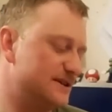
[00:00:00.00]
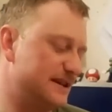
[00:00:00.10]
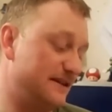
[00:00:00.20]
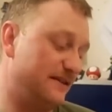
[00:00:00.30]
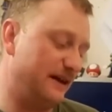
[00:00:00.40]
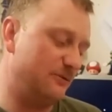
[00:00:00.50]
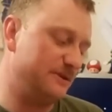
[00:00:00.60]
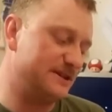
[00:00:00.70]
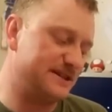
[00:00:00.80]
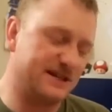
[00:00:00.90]
saying that
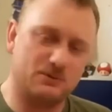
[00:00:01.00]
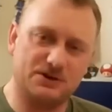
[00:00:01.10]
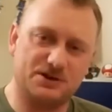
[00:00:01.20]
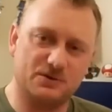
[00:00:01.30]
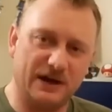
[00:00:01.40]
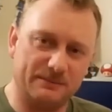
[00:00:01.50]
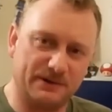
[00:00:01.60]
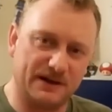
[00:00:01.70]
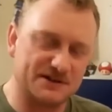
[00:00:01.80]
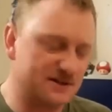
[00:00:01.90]
would be the
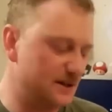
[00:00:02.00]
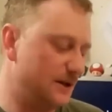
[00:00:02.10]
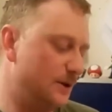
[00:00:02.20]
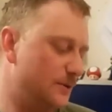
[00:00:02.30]
6128 Plus.